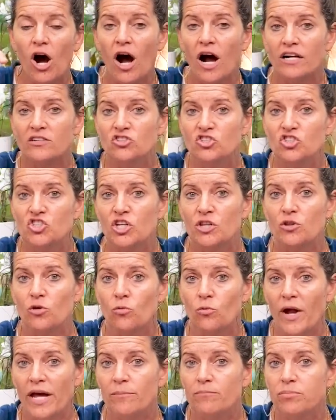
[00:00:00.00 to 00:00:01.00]
oxygen the
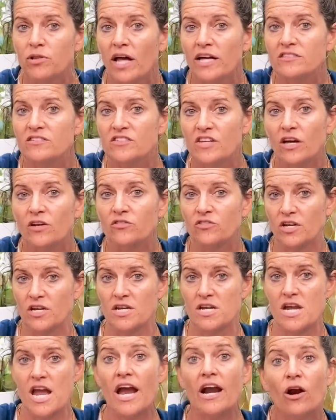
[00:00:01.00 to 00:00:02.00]
red blood cells
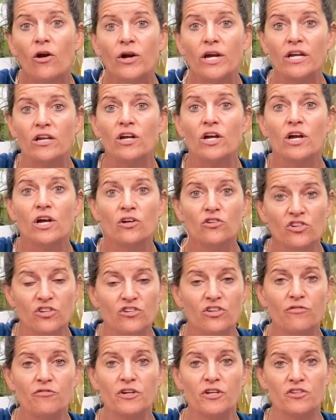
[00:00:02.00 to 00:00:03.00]
can carry to
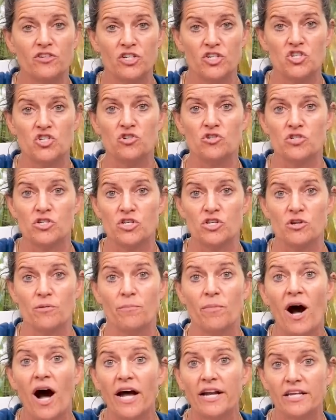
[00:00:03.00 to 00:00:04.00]
different tissues in your
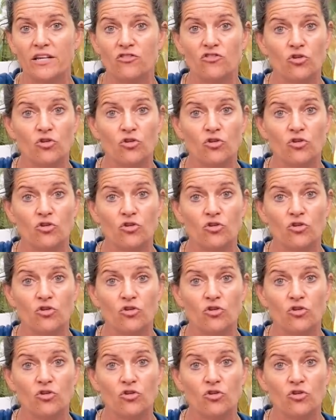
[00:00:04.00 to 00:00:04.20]
body.